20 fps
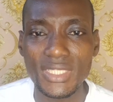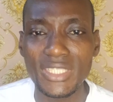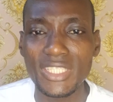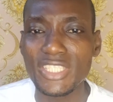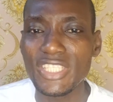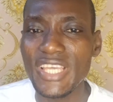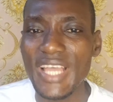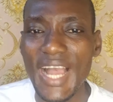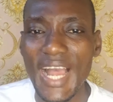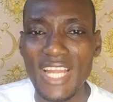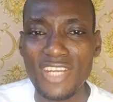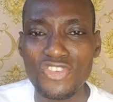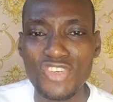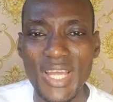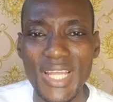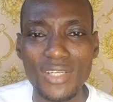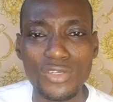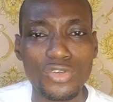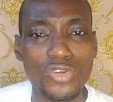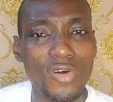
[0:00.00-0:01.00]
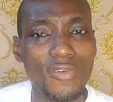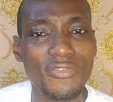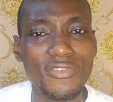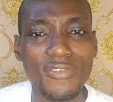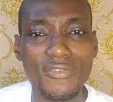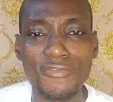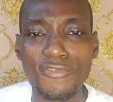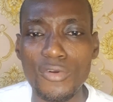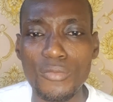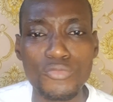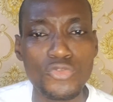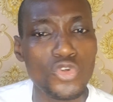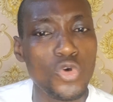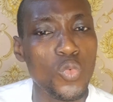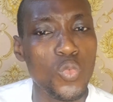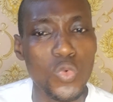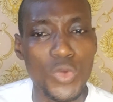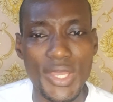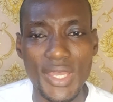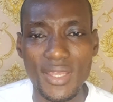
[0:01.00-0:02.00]
They attract love from
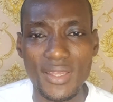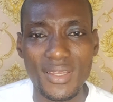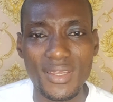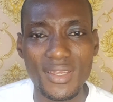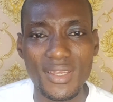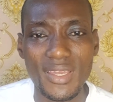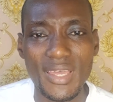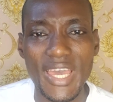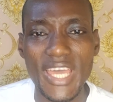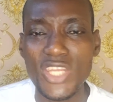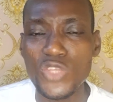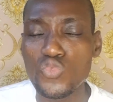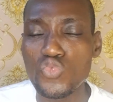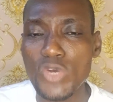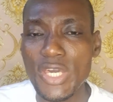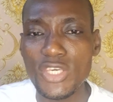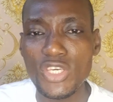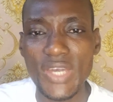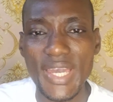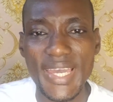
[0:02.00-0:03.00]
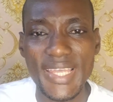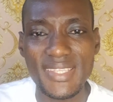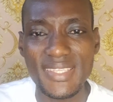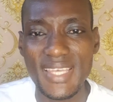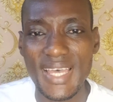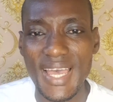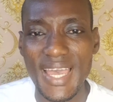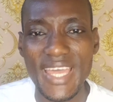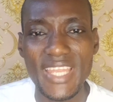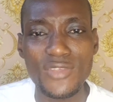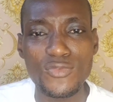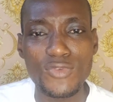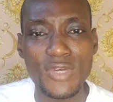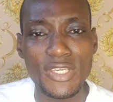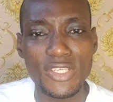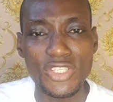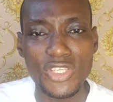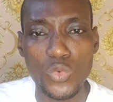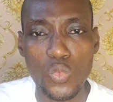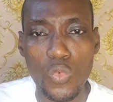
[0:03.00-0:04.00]
nowhere. Anywhere you enter, anywhere
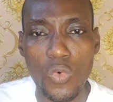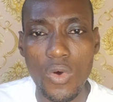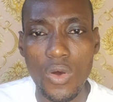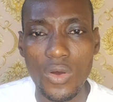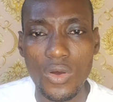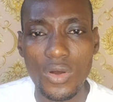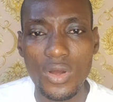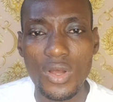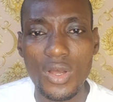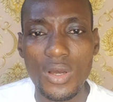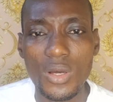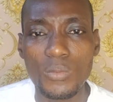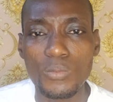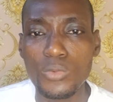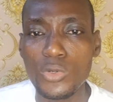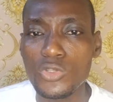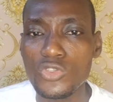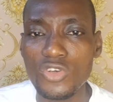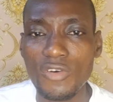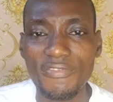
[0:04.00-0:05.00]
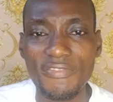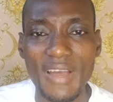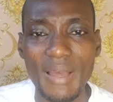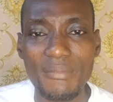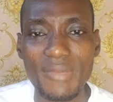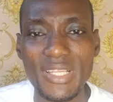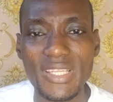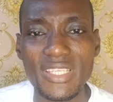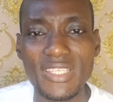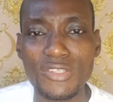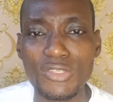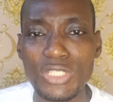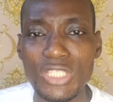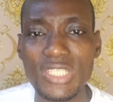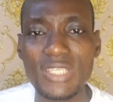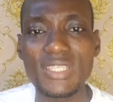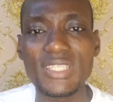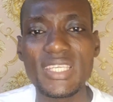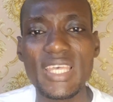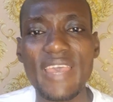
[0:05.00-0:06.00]
you walk, both your family, you
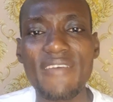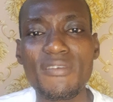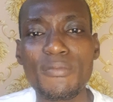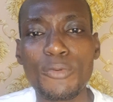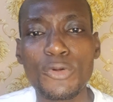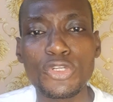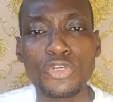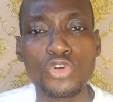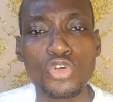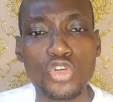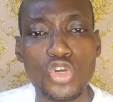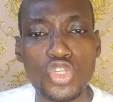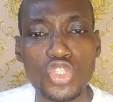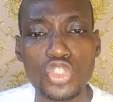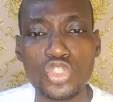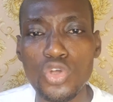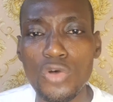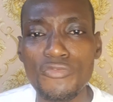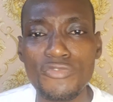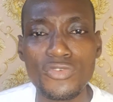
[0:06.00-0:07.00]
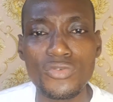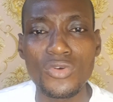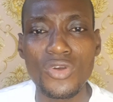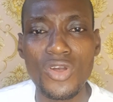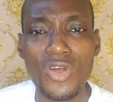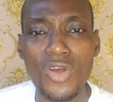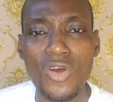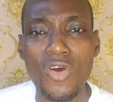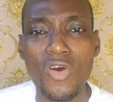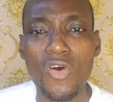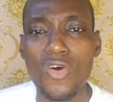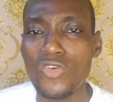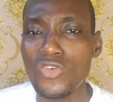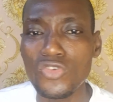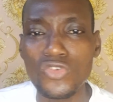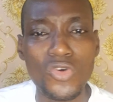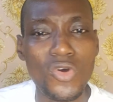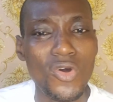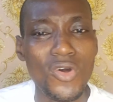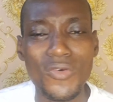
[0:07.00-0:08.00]
see everybody will just love you. Or
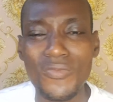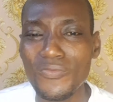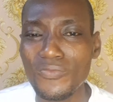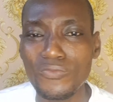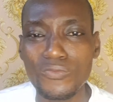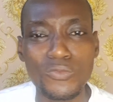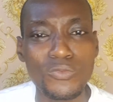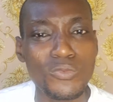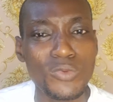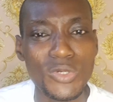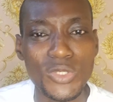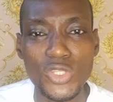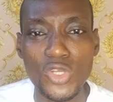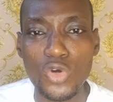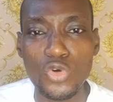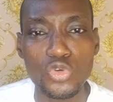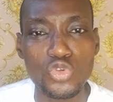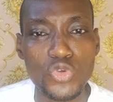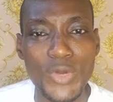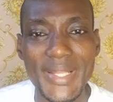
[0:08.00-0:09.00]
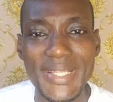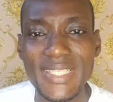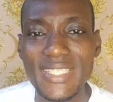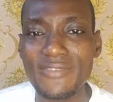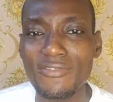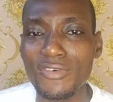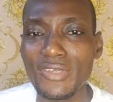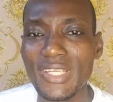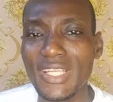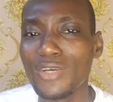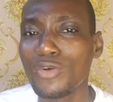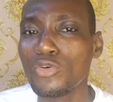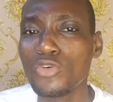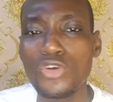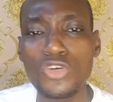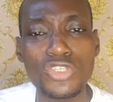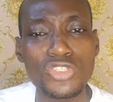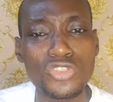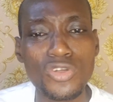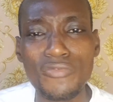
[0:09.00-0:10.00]
no, or we know we'll do anything for them. They will
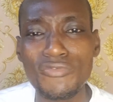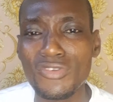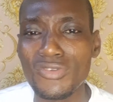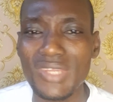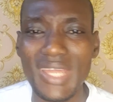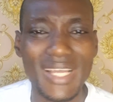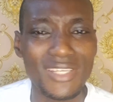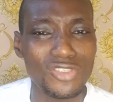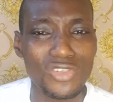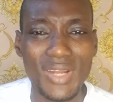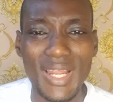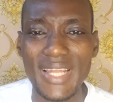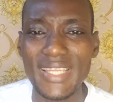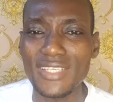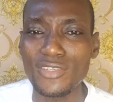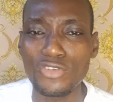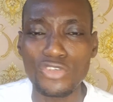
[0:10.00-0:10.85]
just love you naturally.